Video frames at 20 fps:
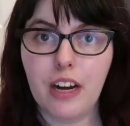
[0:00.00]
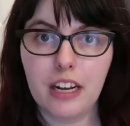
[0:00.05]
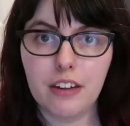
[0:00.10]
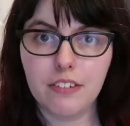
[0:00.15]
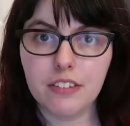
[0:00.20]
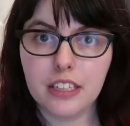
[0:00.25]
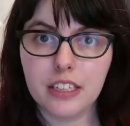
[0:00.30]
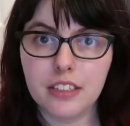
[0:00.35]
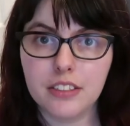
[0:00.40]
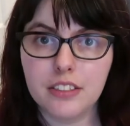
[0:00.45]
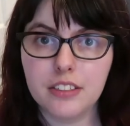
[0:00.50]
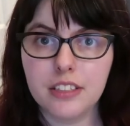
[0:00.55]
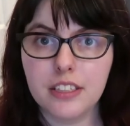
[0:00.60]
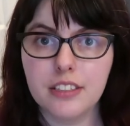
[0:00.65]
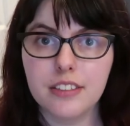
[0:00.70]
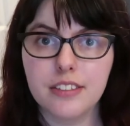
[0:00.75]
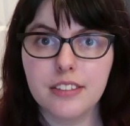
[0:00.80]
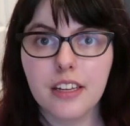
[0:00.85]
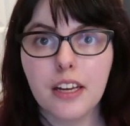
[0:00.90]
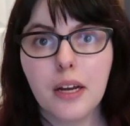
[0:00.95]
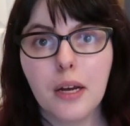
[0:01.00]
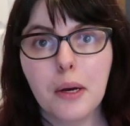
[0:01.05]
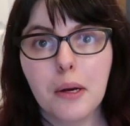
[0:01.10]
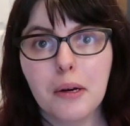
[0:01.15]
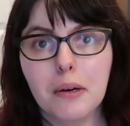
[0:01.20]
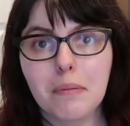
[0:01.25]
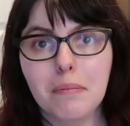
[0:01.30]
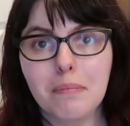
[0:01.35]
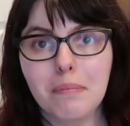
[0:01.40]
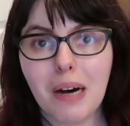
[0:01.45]
five list, it's
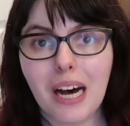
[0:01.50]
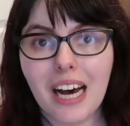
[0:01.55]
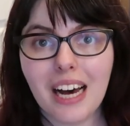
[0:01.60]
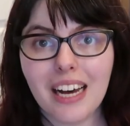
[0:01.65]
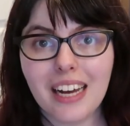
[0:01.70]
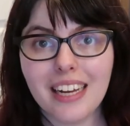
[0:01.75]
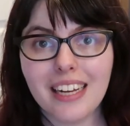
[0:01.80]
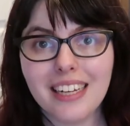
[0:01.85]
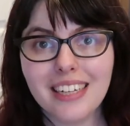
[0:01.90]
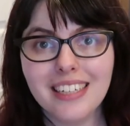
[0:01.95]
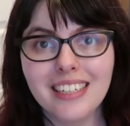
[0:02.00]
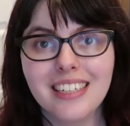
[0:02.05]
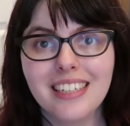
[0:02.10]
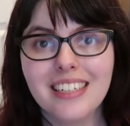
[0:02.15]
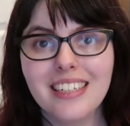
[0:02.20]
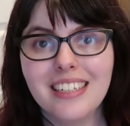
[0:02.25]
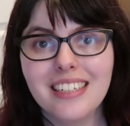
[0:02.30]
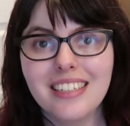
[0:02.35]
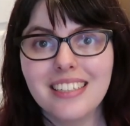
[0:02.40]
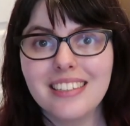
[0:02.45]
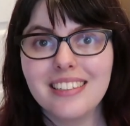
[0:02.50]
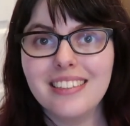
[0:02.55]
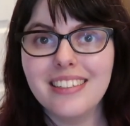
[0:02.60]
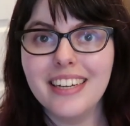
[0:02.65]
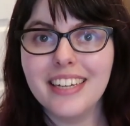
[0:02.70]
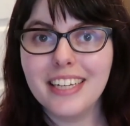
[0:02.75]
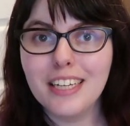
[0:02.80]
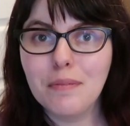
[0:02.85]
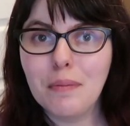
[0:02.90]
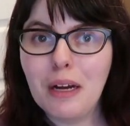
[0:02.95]
my
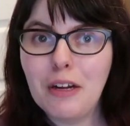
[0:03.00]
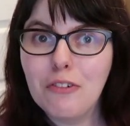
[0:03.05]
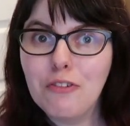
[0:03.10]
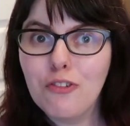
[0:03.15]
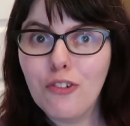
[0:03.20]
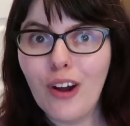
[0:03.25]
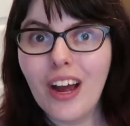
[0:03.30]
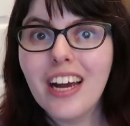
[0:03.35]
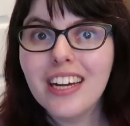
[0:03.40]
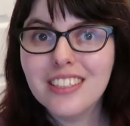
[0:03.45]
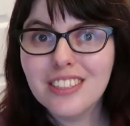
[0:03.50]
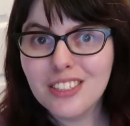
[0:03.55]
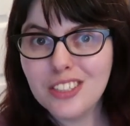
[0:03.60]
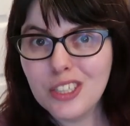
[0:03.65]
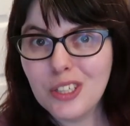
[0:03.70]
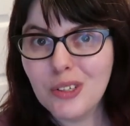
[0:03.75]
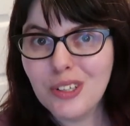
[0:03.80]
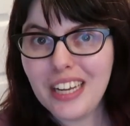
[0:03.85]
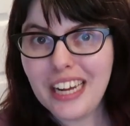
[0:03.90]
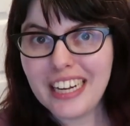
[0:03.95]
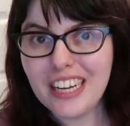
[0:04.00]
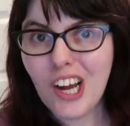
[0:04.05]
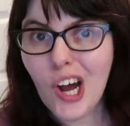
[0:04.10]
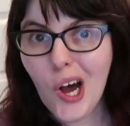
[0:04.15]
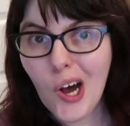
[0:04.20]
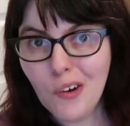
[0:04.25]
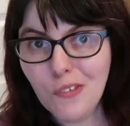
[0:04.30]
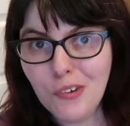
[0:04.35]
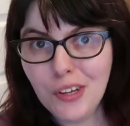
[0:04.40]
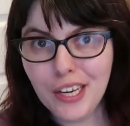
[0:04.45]
taking my friends who like
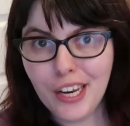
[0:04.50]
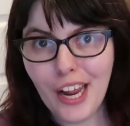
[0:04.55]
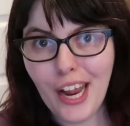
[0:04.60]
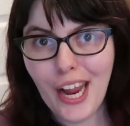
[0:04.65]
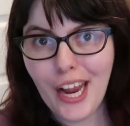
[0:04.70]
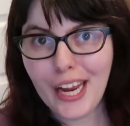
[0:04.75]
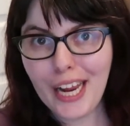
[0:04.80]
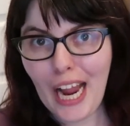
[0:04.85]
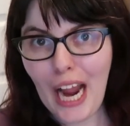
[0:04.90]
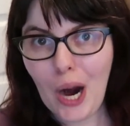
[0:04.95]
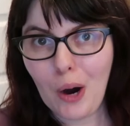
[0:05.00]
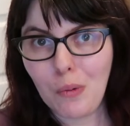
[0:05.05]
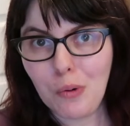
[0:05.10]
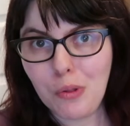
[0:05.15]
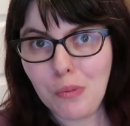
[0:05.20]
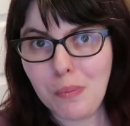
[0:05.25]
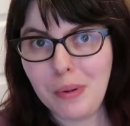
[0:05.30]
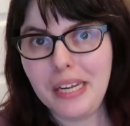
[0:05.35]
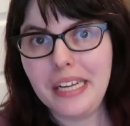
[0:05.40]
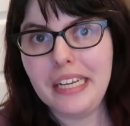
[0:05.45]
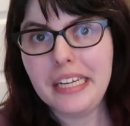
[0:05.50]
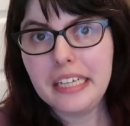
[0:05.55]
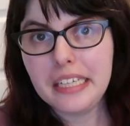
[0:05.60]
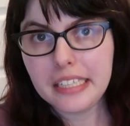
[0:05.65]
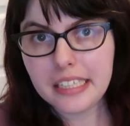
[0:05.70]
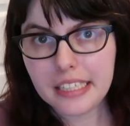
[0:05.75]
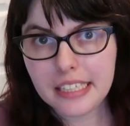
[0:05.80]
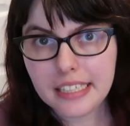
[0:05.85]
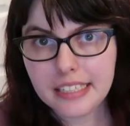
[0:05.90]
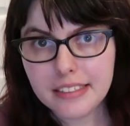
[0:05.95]
coffee to hang out with me
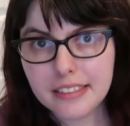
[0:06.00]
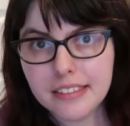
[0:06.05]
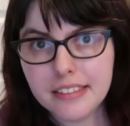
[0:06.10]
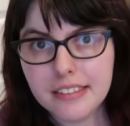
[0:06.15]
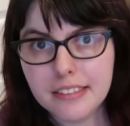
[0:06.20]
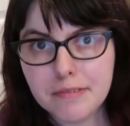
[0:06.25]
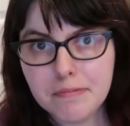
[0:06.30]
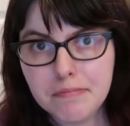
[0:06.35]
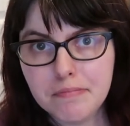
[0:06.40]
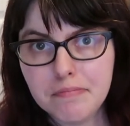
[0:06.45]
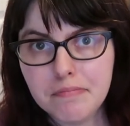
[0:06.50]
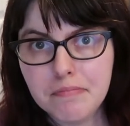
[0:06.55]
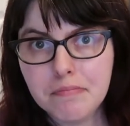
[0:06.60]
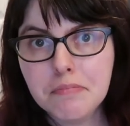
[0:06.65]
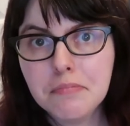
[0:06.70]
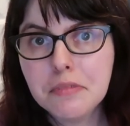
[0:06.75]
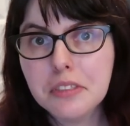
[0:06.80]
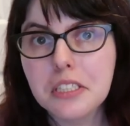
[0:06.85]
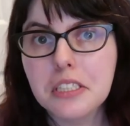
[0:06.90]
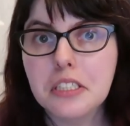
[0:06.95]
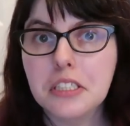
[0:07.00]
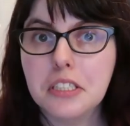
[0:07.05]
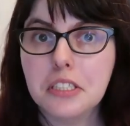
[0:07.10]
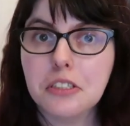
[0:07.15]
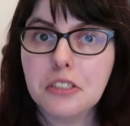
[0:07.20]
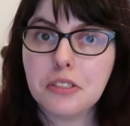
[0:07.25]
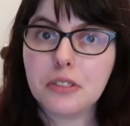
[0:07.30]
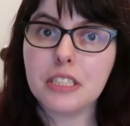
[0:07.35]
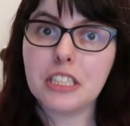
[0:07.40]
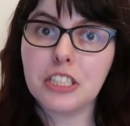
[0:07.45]
list.
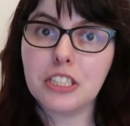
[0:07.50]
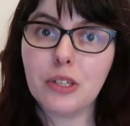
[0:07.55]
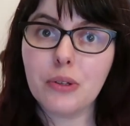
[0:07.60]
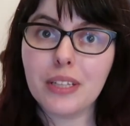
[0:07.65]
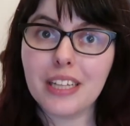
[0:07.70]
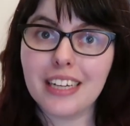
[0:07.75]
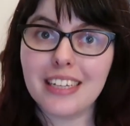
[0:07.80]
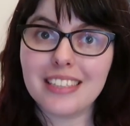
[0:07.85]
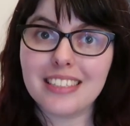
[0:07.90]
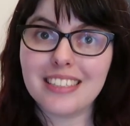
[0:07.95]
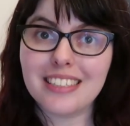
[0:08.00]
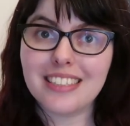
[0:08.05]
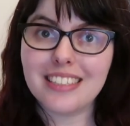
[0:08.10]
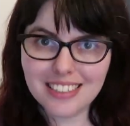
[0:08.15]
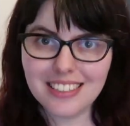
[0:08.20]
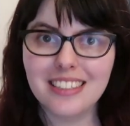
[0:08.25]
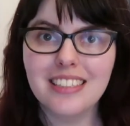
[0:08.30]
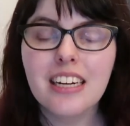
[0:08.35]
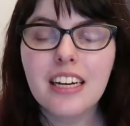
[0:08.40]
So let's do this.